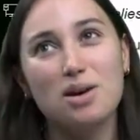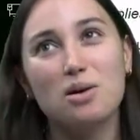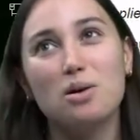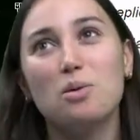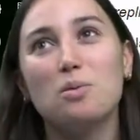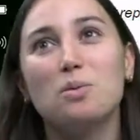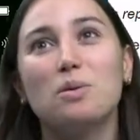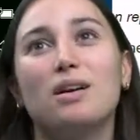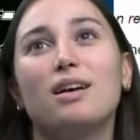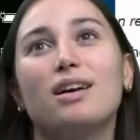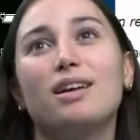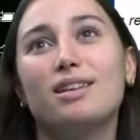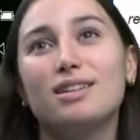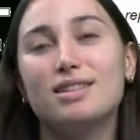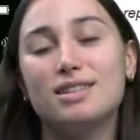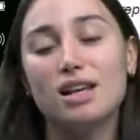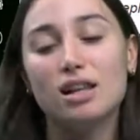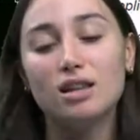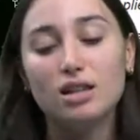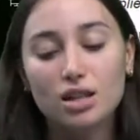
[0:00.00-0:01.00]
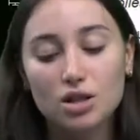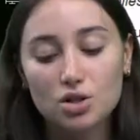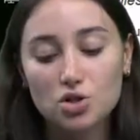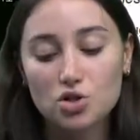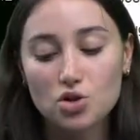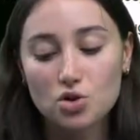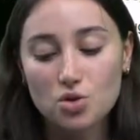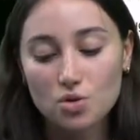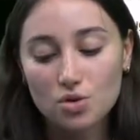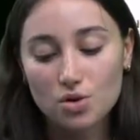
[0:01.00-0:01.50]
when telling a
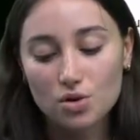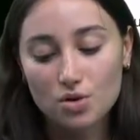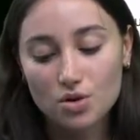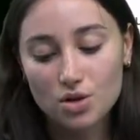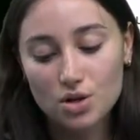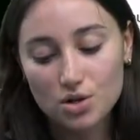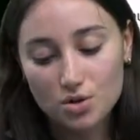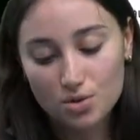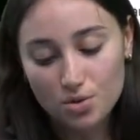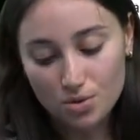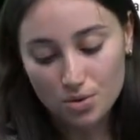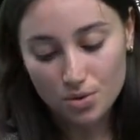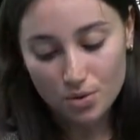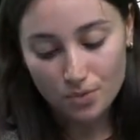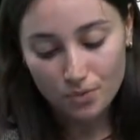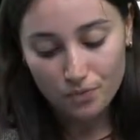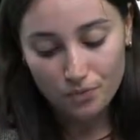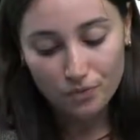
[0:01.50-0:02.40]
joke, or you